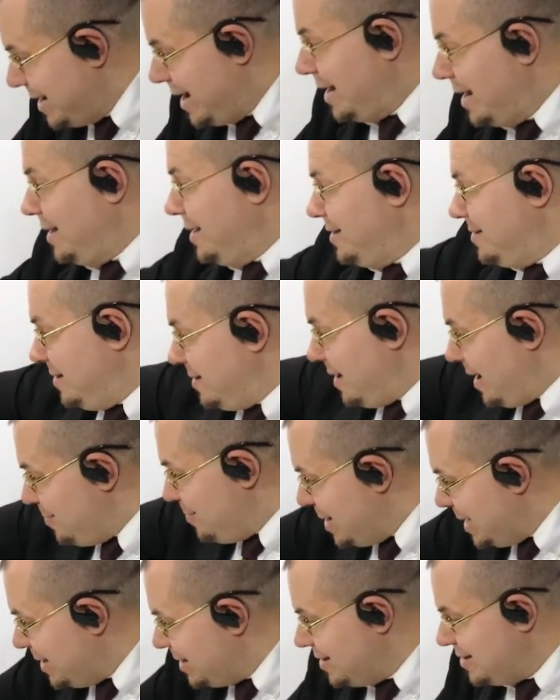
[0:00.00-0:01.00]
and this is, I
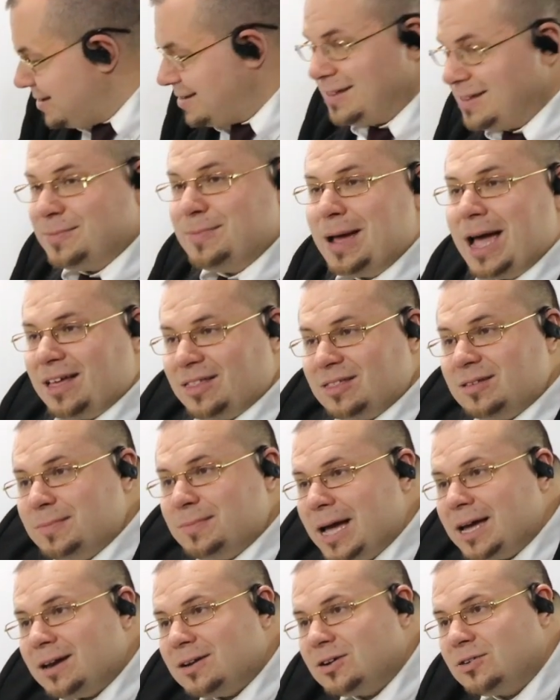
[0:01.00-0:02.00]
mean this in the
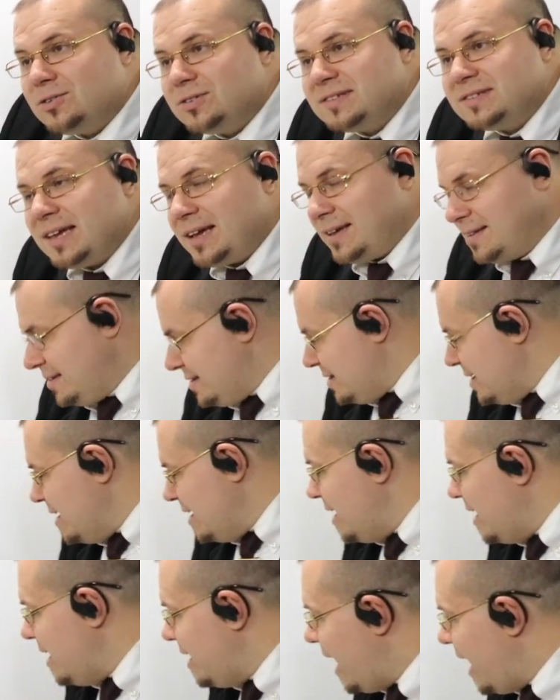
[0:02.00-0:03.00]
mathematical sense,
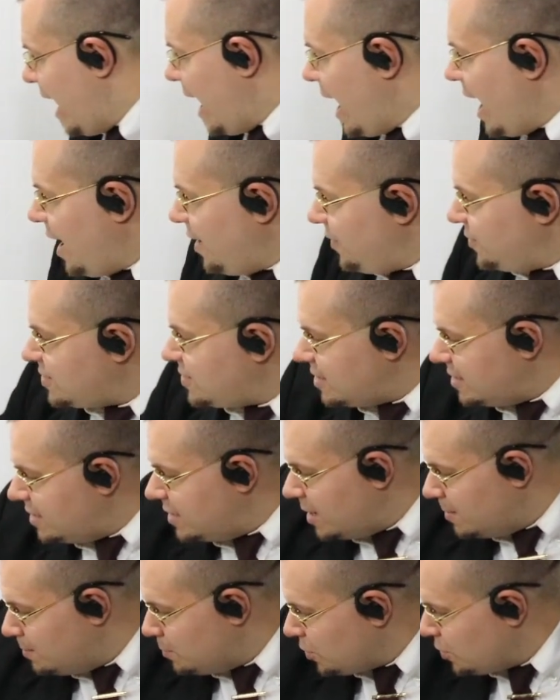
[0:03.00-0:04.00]
it has the
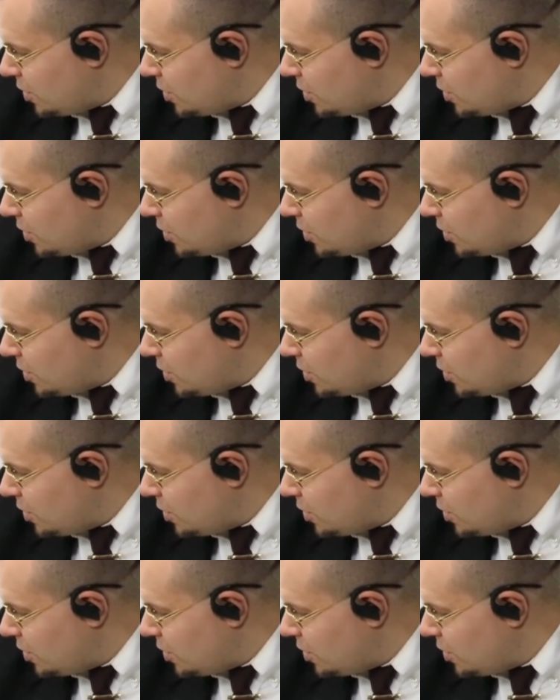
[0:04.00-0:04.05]
number of